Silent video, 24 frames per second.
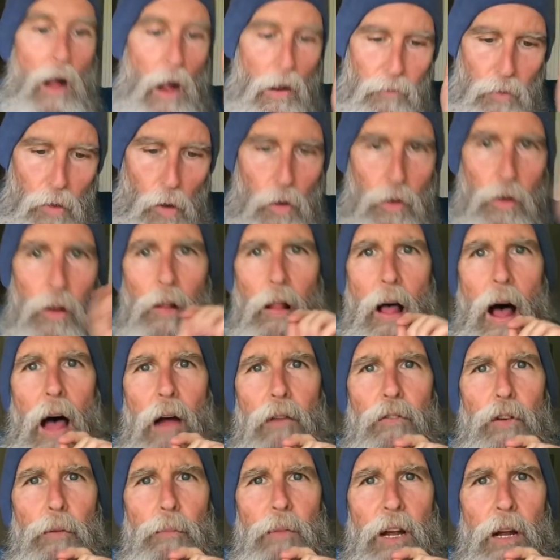I've learned a
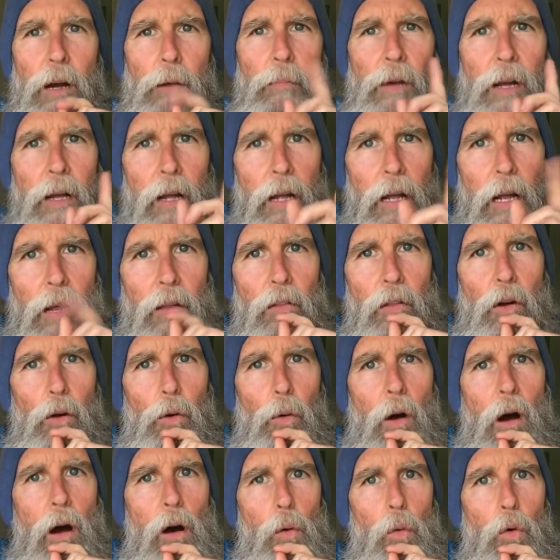lot from him. In the
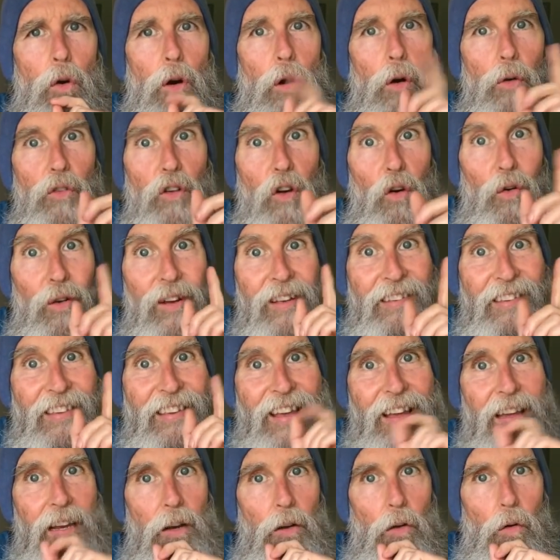raw world, Chris
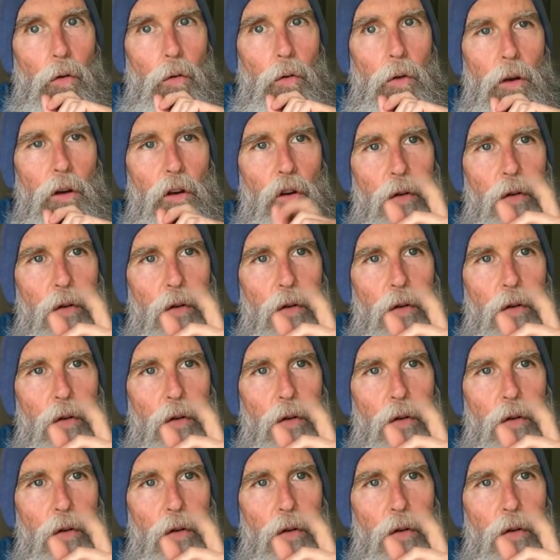Kendall.